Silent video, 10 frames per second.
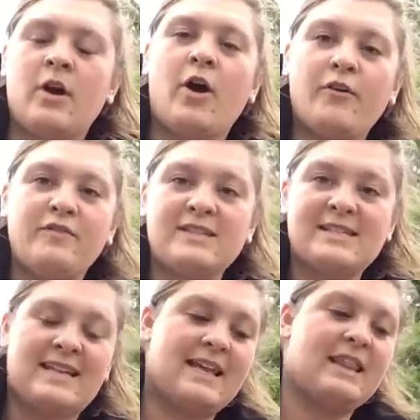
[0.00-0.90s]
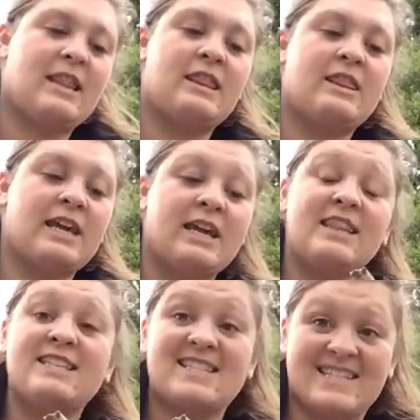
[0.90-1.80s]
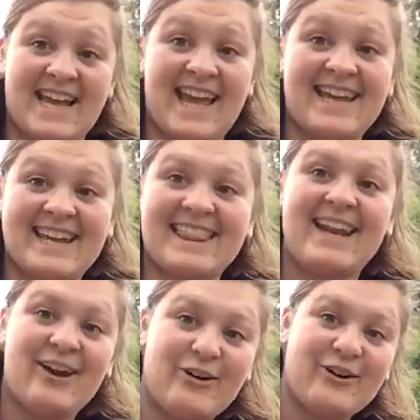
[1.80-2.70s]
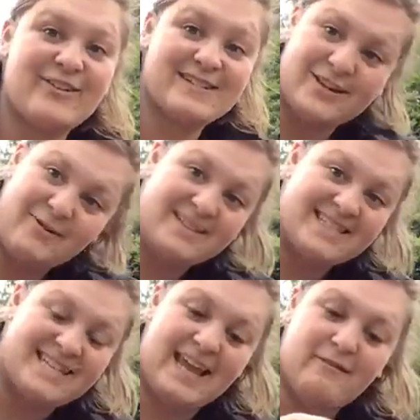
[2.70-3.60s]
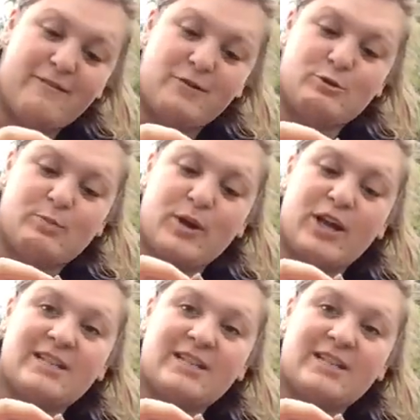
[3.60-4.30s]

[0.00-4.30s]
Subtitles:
Obviously, the thicker the stick, the longer it's going to take for you to put